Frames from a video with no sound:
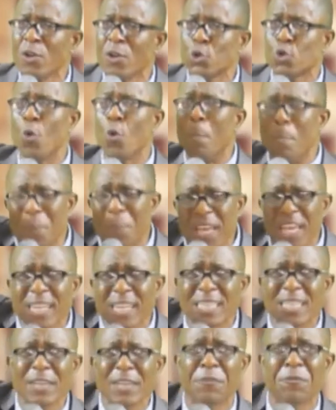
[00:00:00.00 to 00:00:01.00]
to
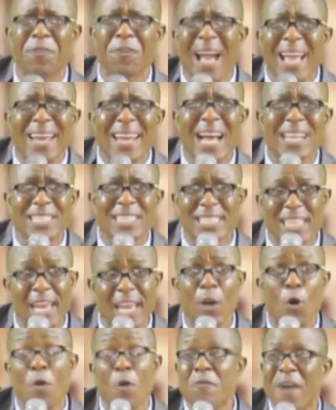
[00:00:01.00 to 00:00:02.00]
be the final
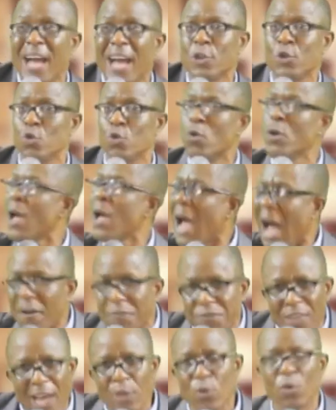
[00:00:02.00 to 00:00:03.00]
say over you
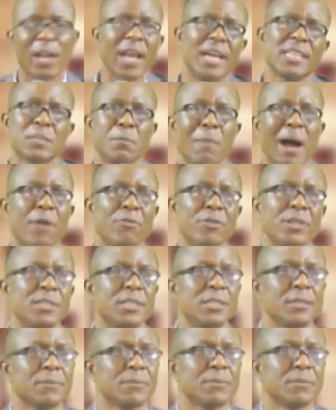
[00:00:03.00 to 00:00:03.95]
after you get married.